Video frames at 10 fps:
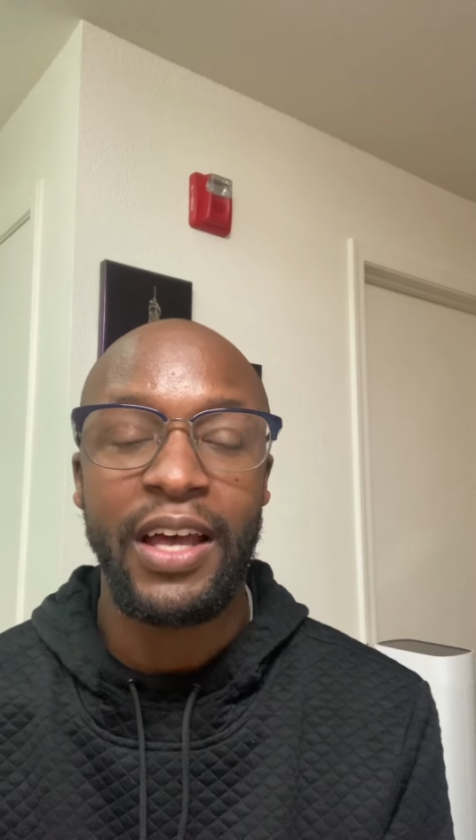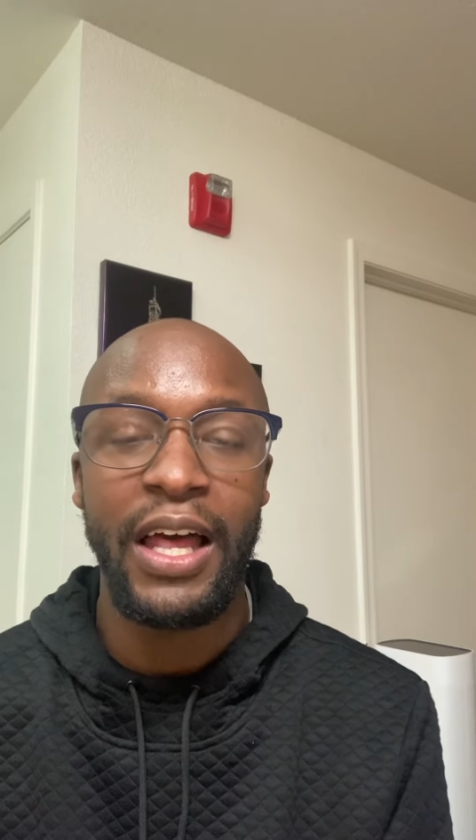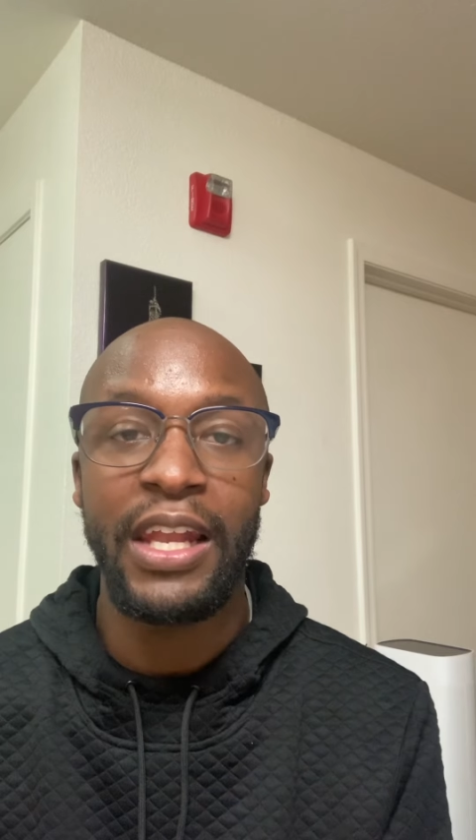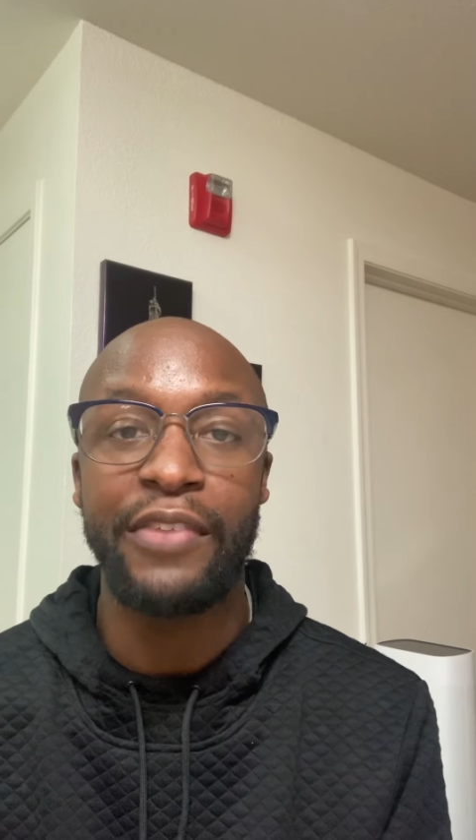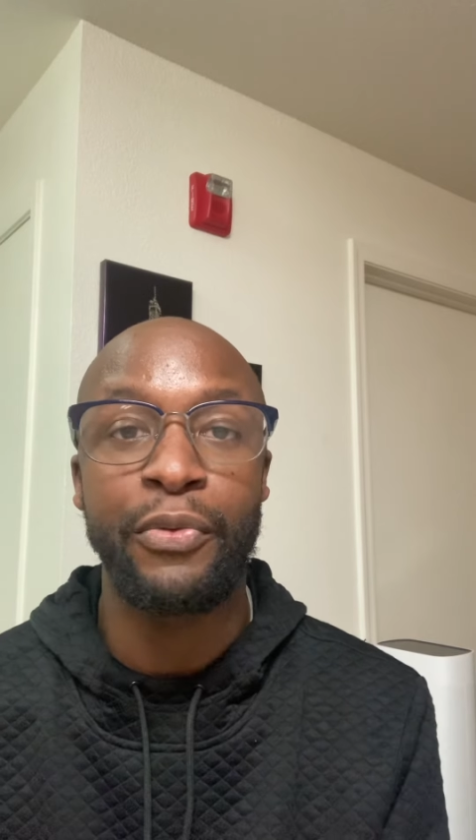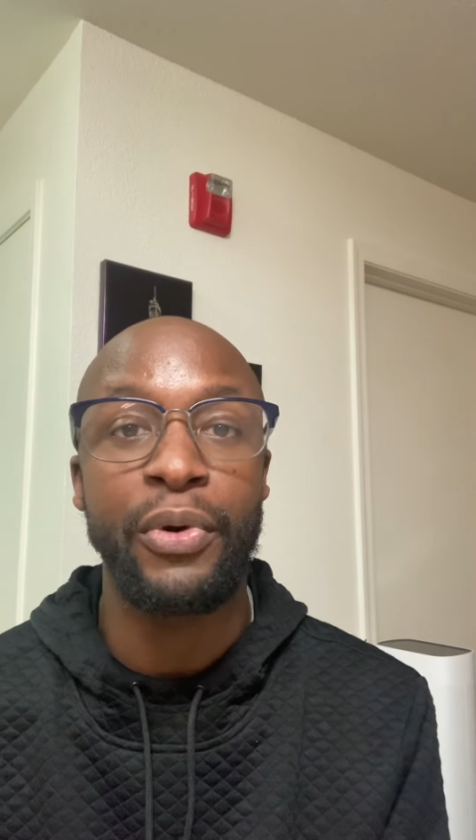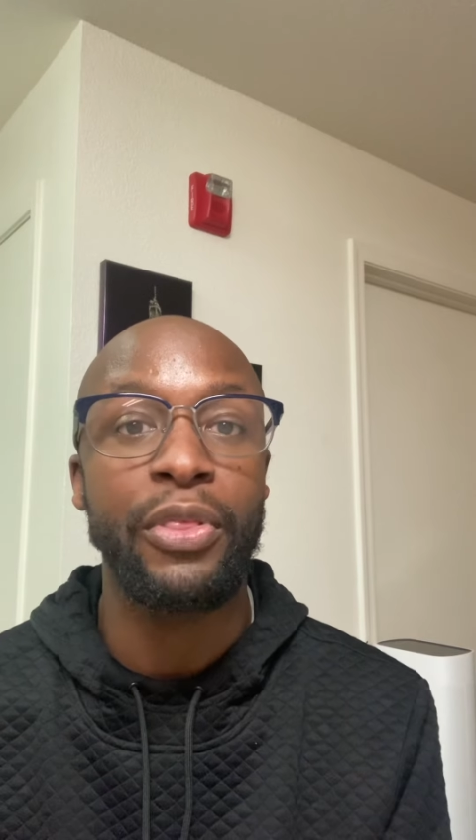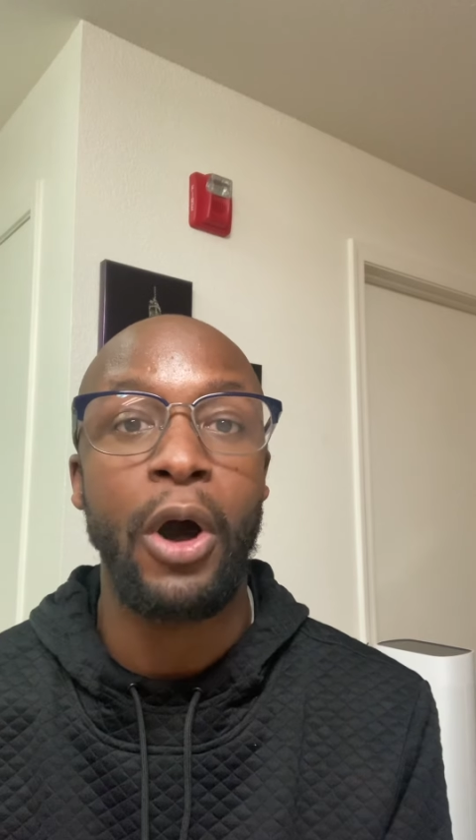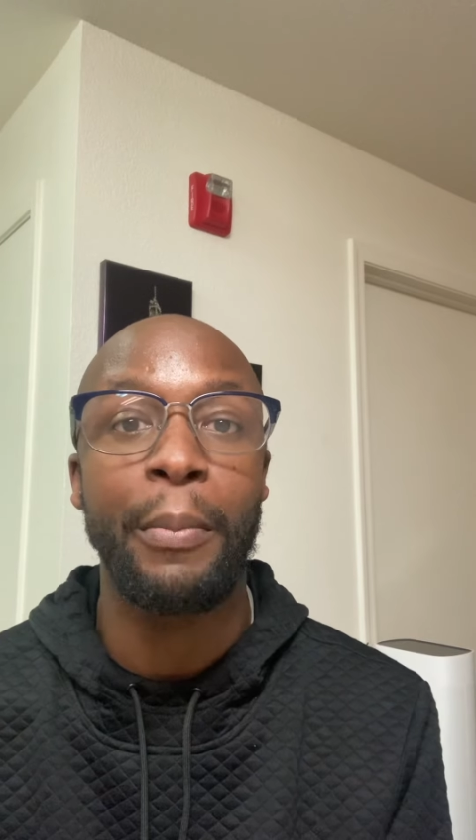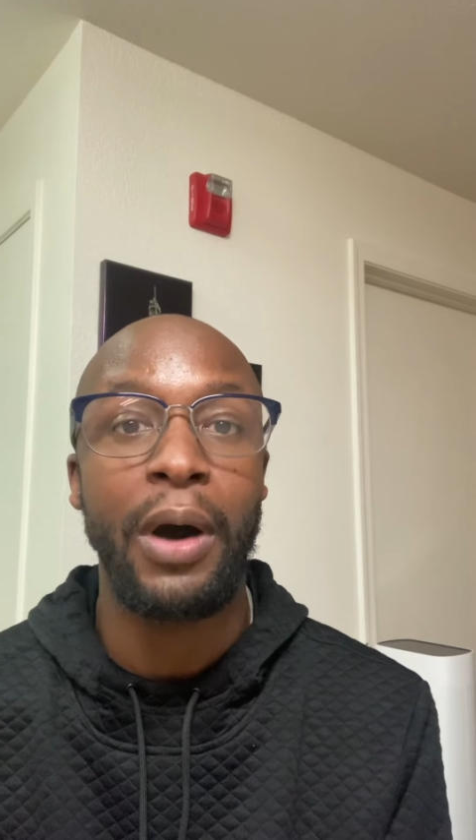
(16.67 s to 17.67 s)
I love him with
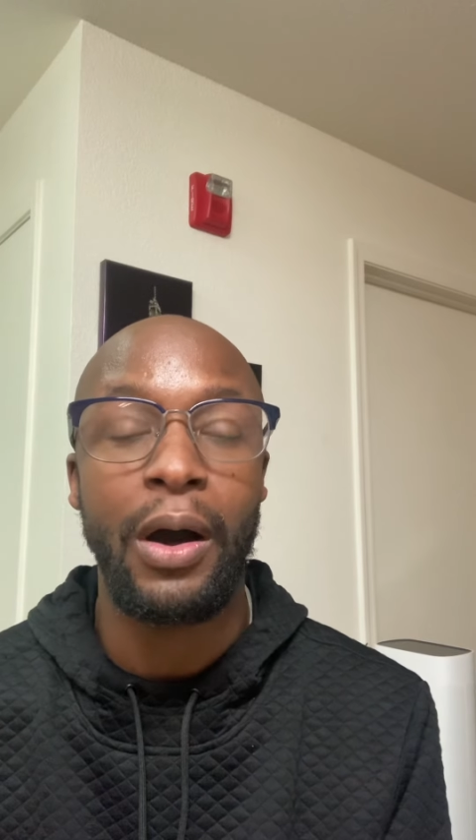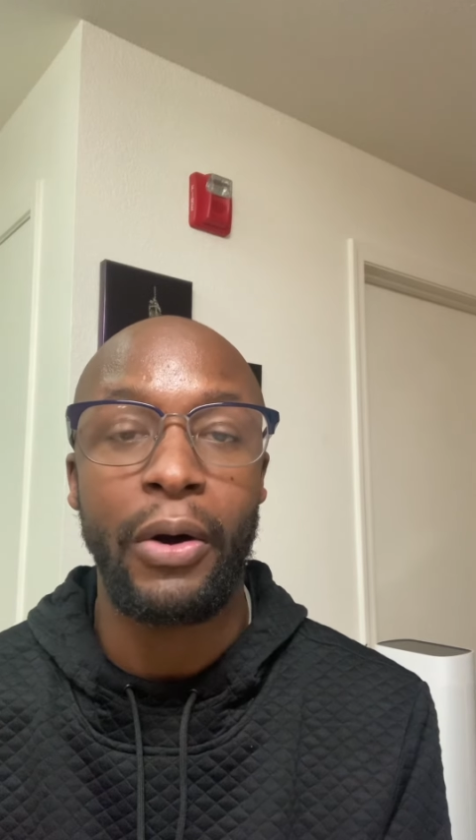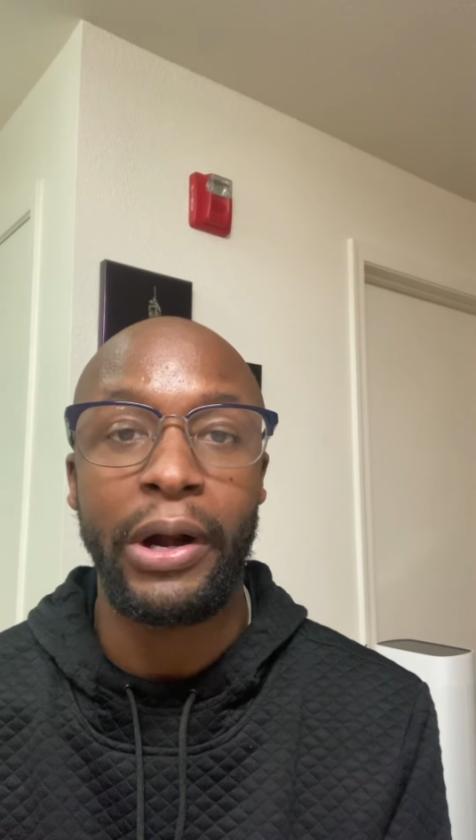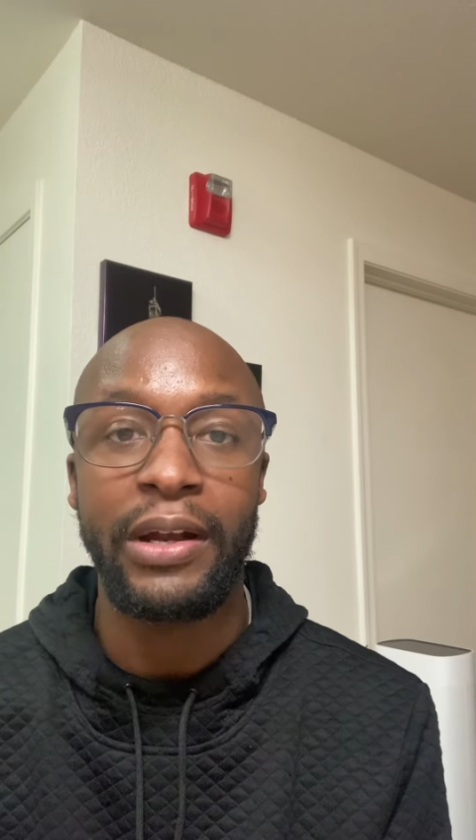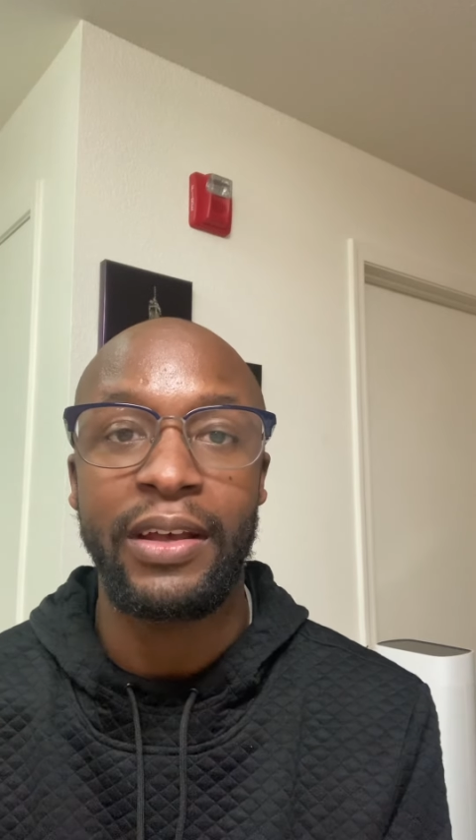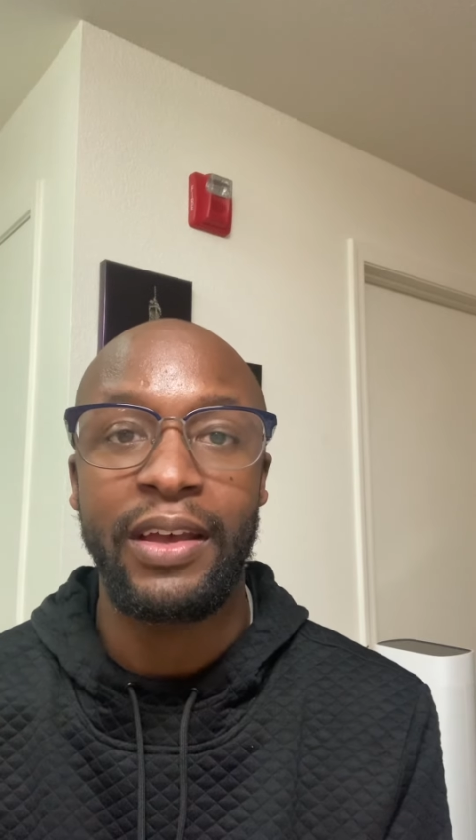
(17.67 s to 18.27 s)
all my heart.